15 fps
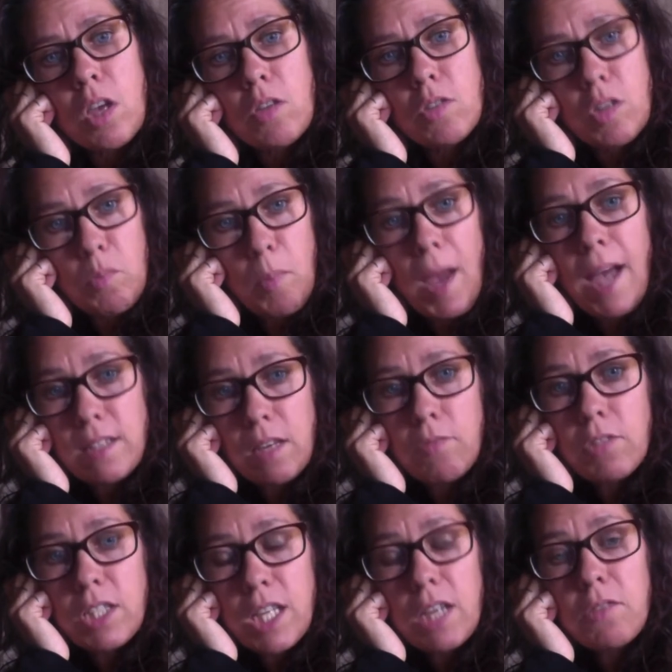doing packs every
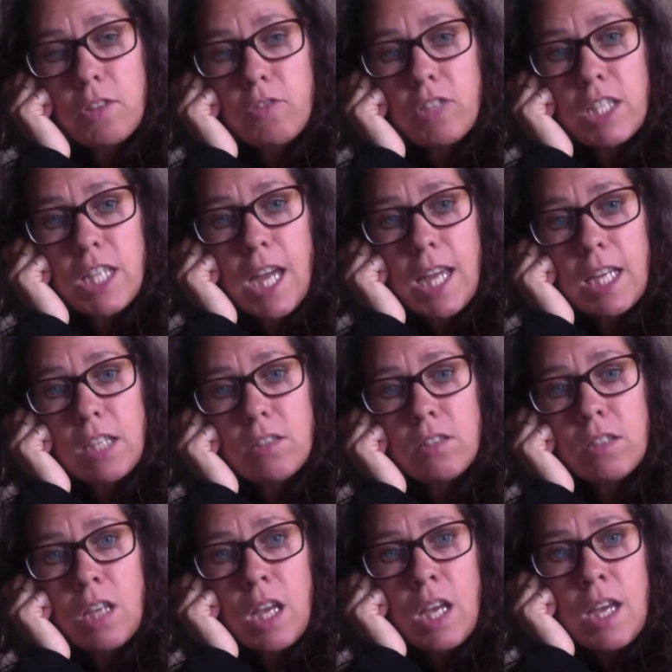day for 3 days.
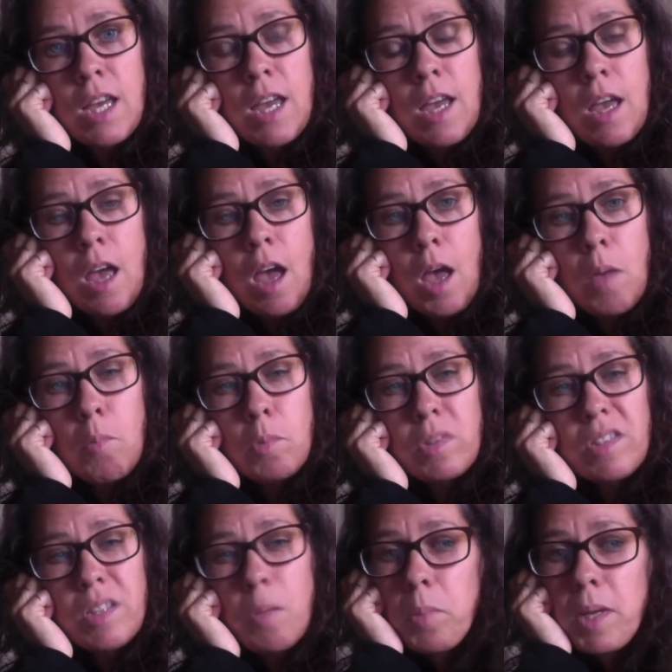
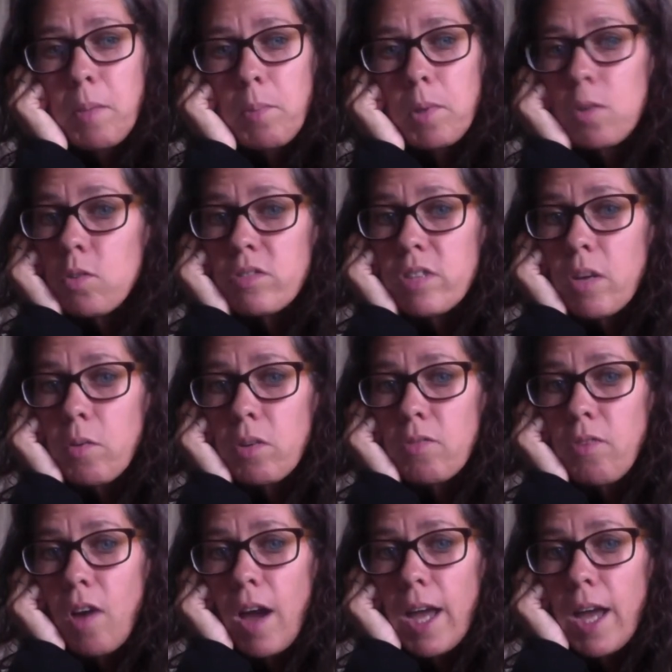Some people also
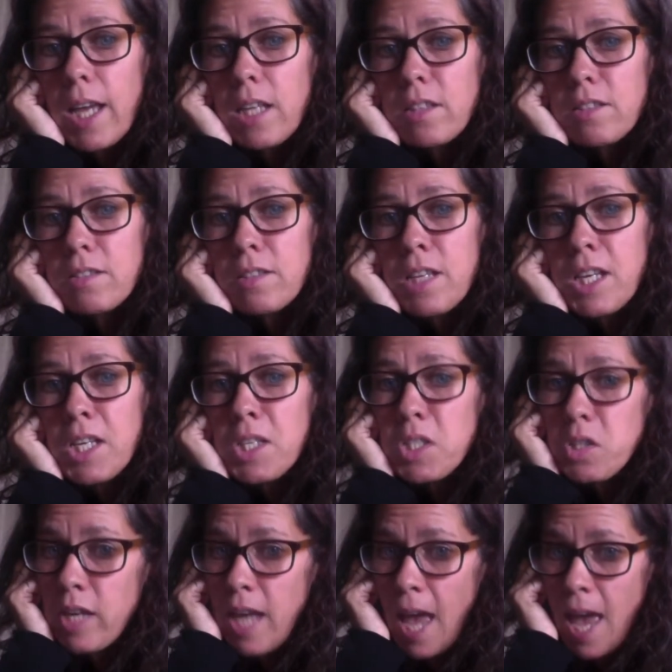advise
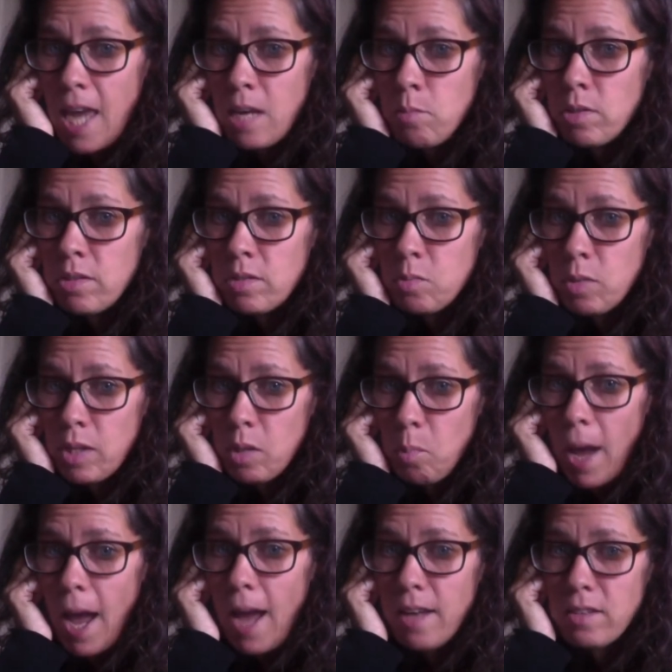doing enemas with your
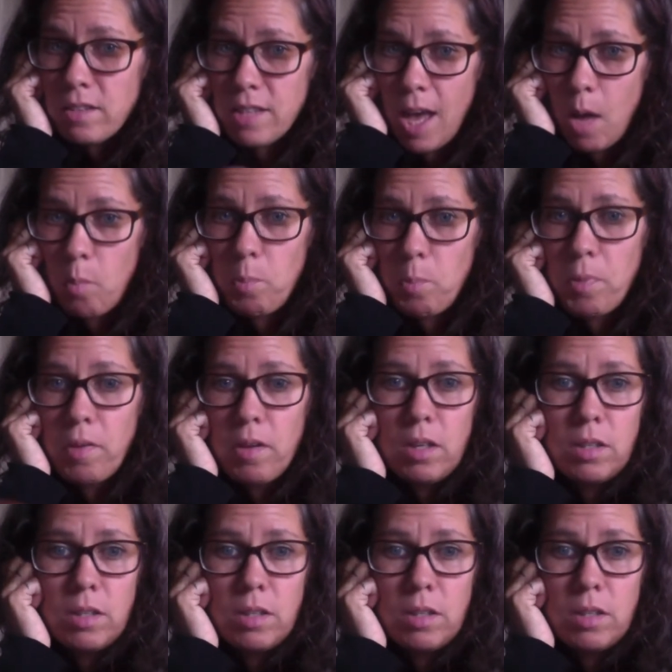packs to help the